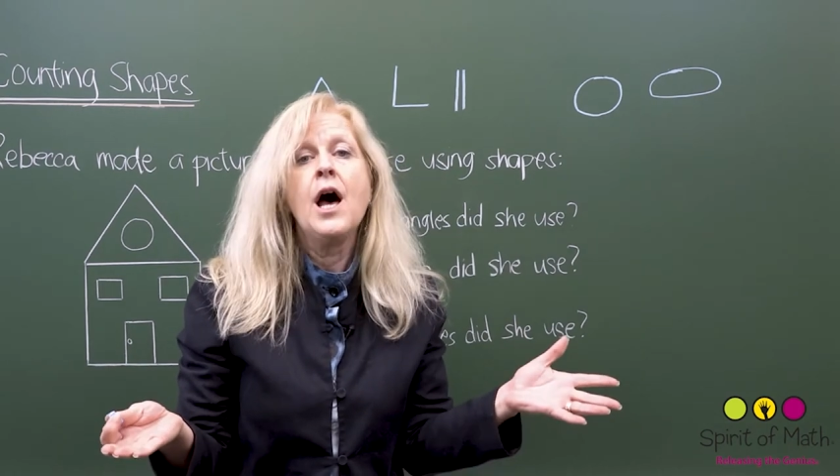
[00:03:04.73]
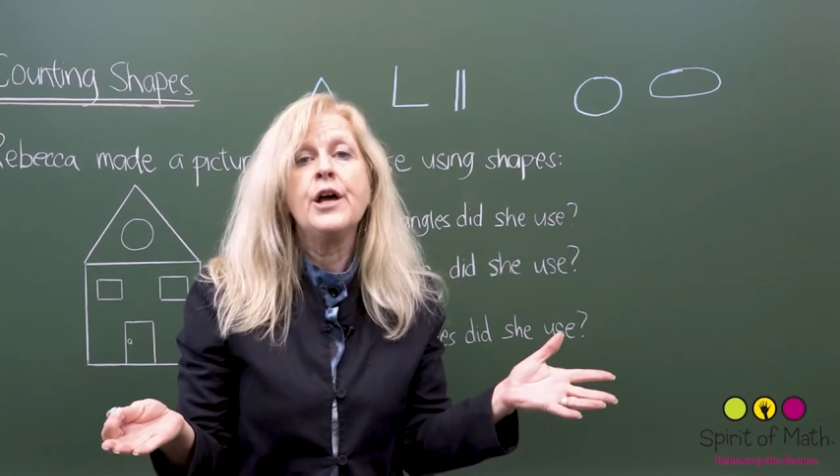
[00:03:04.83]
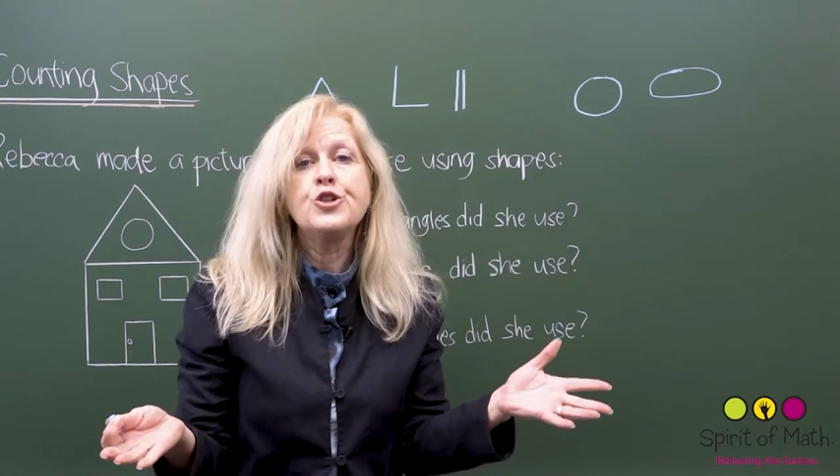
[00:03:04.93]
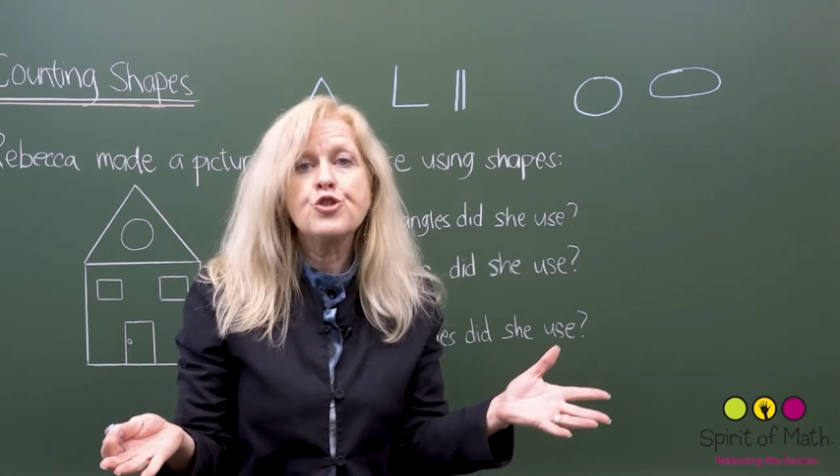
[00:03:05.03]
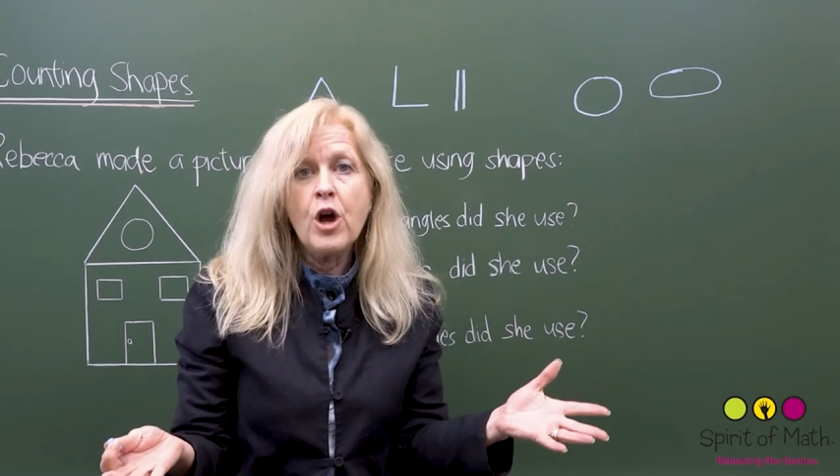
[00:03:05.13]

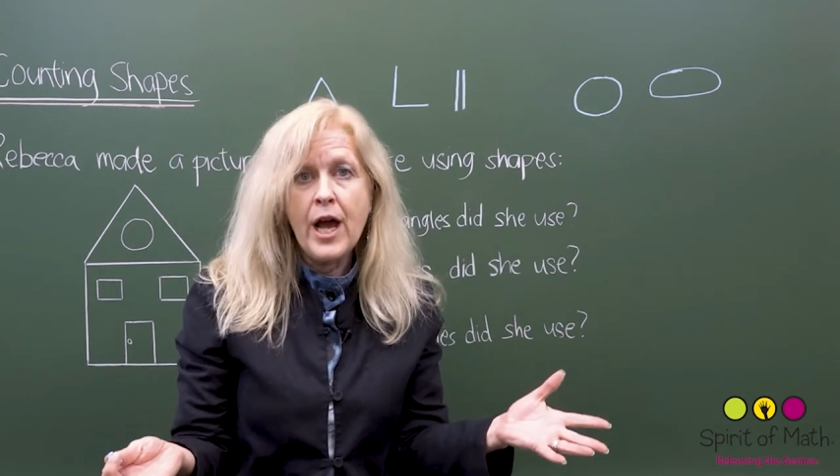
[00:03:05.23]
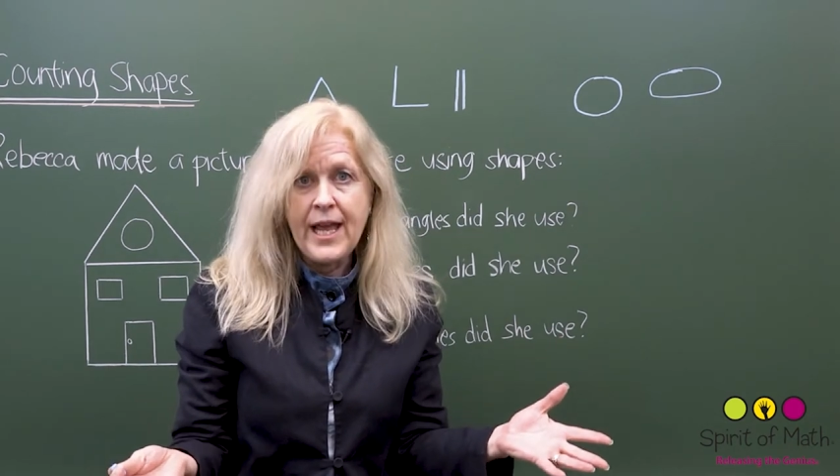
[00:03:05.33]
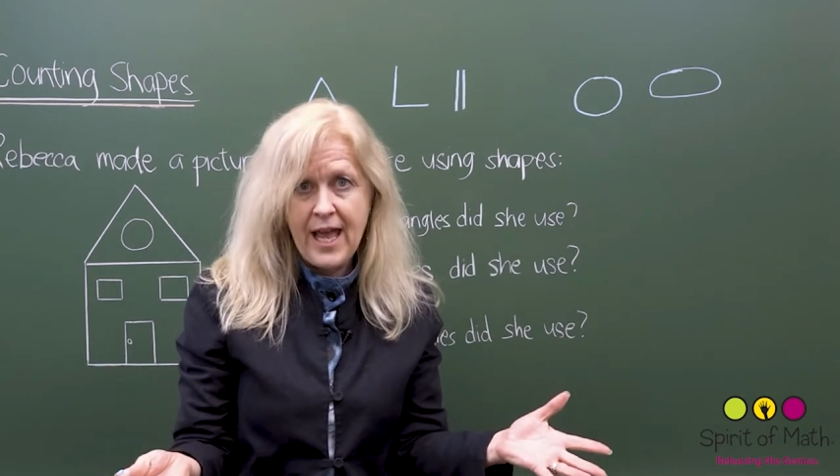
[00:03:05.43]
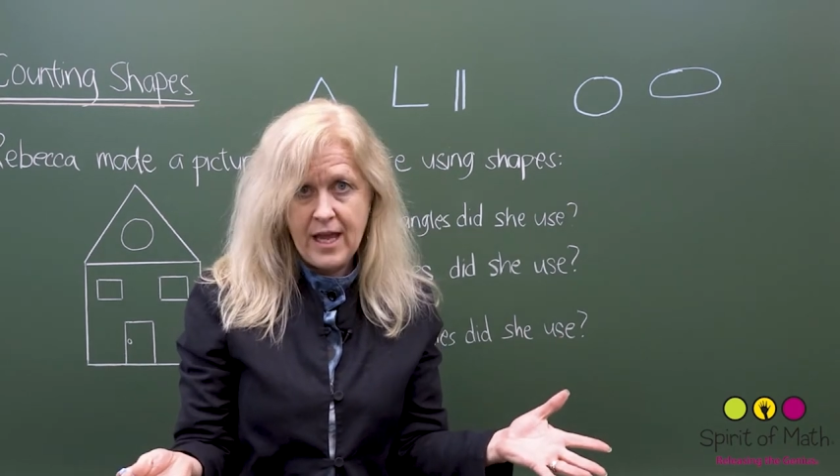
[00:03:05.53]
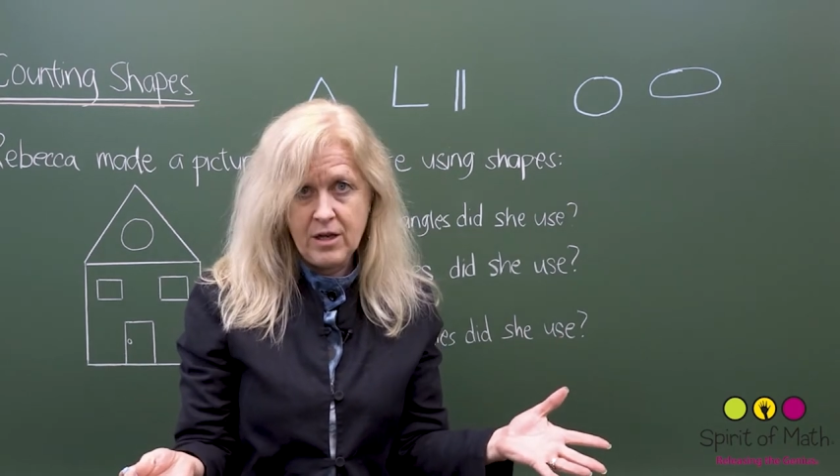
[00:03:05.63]
a
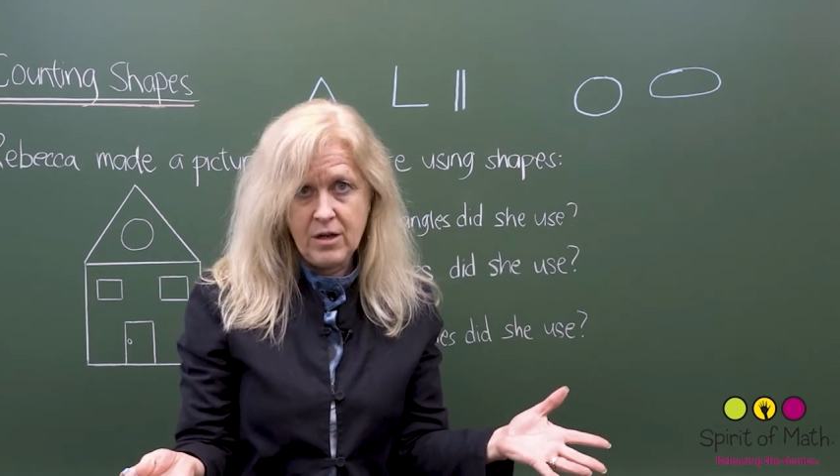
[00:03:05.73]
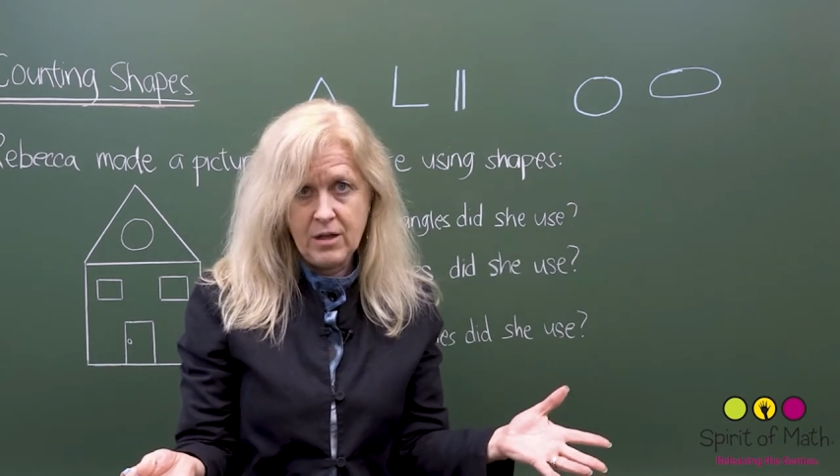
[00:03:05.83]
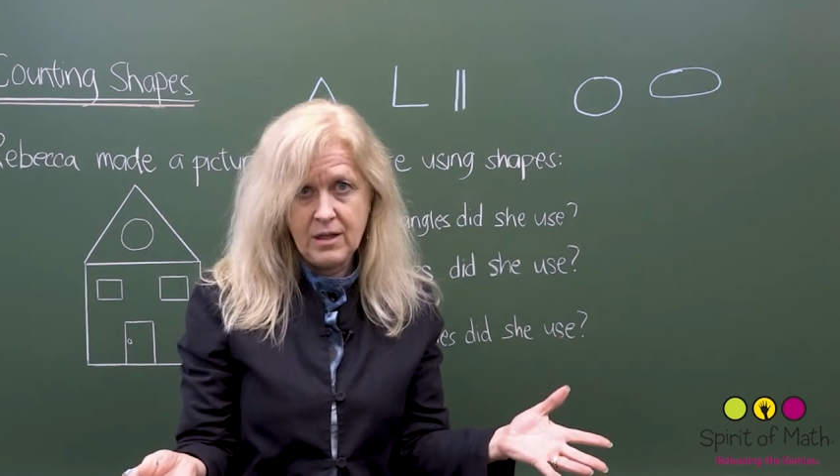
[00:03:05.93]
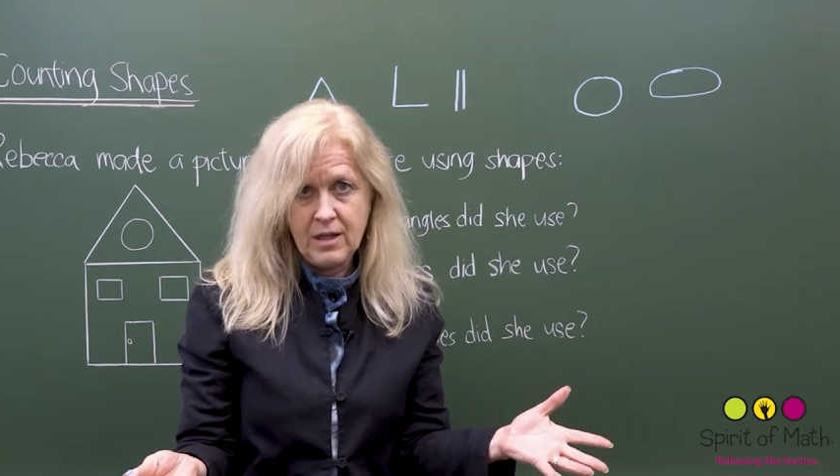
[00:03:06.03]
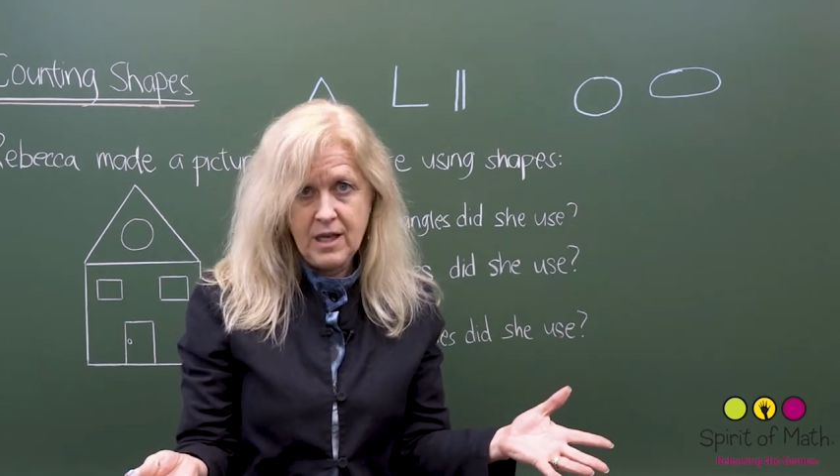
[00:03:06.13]
triangle.